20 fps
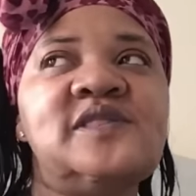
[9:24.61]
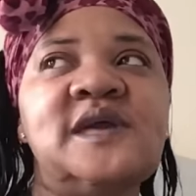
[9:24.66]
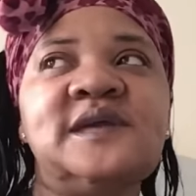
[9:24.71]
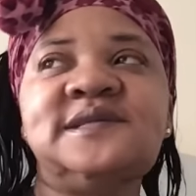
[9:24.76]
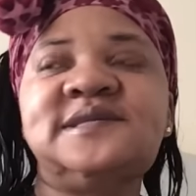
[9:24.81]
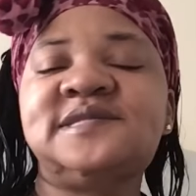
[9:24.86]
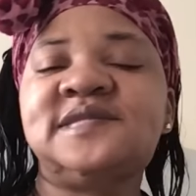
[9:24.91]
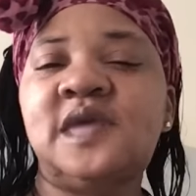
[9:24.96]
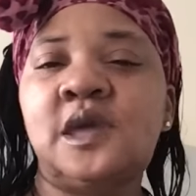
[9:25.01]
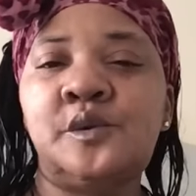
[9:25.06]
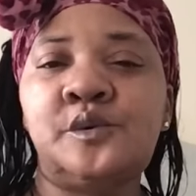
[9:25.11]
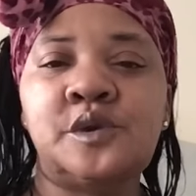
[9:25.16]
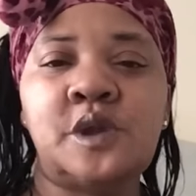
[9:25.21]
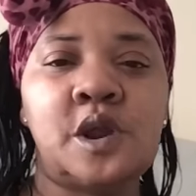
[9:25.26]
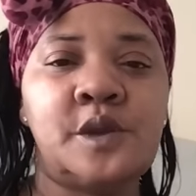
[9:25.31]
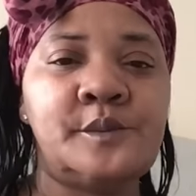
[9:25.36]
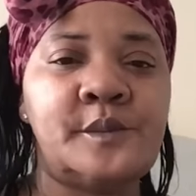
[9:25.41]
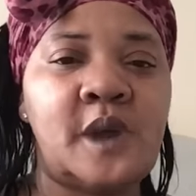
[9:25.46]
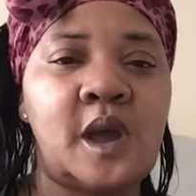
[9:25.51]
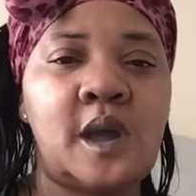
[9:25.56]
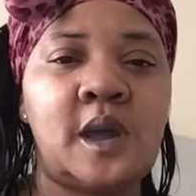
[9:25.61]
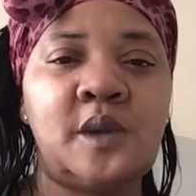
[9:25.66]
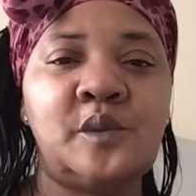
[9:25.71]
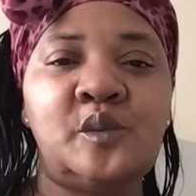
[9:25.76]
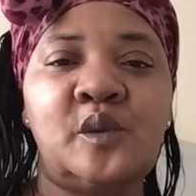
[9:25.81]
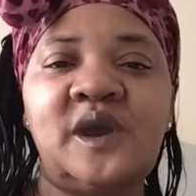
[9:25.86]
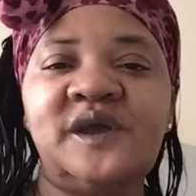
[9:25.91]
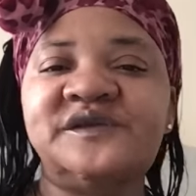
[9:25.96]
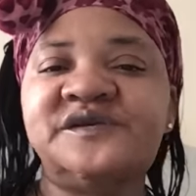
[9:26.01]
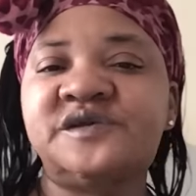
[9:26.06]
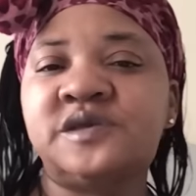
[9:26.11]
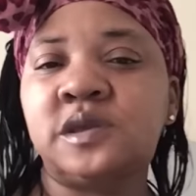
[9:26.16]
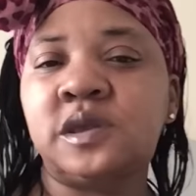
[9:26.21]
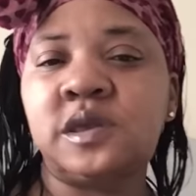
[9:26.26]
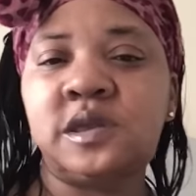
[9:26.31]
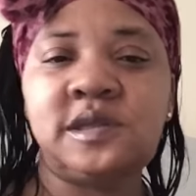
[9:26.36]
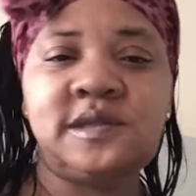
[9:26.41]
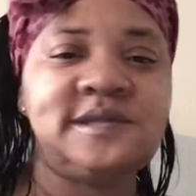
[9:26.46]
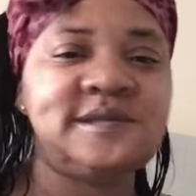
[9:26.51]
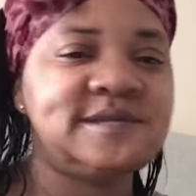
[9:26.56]
They stand with her mom while
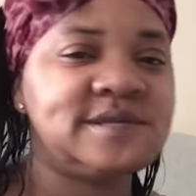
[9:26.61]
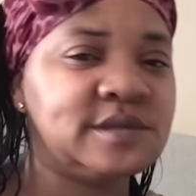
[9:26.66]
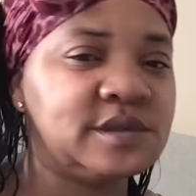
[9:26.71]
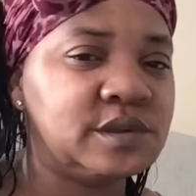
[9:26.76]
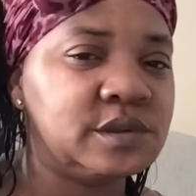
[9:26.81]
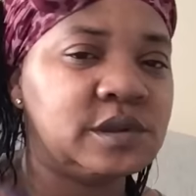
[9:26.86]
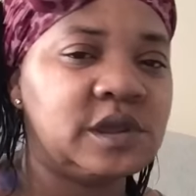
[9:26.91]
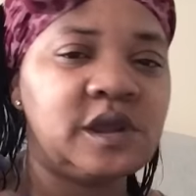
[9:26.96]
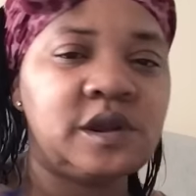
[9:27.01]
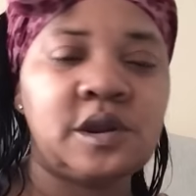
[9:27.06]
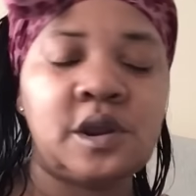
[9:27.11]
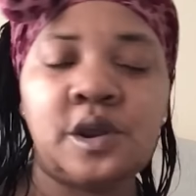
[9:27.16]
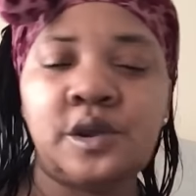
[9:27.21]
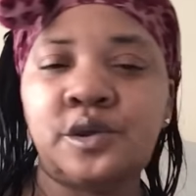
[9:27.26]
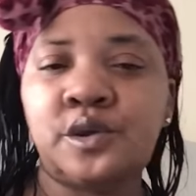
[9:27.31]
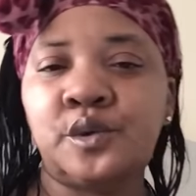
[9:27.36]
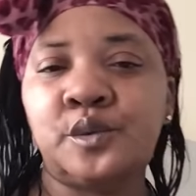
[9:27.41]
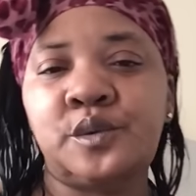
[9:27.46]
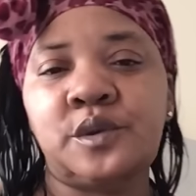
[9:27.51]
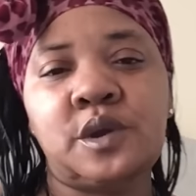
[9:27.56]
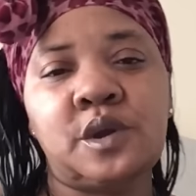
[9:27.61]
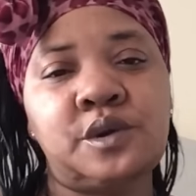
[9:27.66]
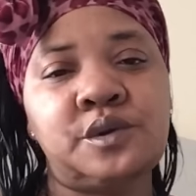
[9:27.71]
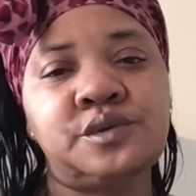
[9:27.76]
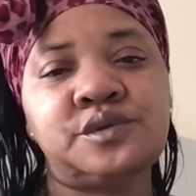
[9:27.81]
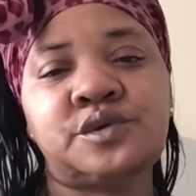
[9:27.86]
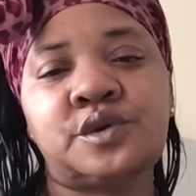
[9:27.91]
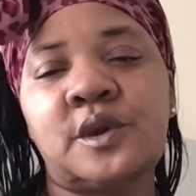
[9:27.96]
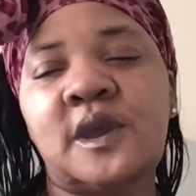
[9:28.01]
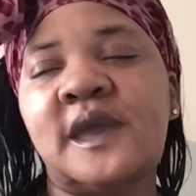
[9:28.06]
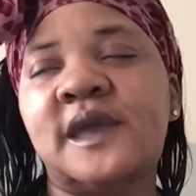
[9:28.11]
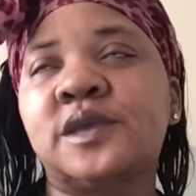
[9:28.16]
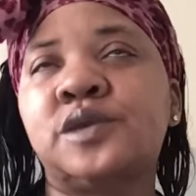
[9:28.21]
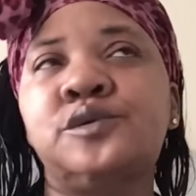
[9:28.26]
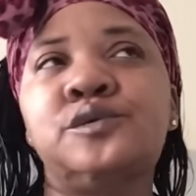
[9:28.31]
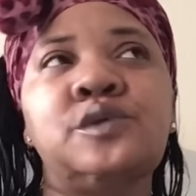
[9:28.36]
she's getting her career on track.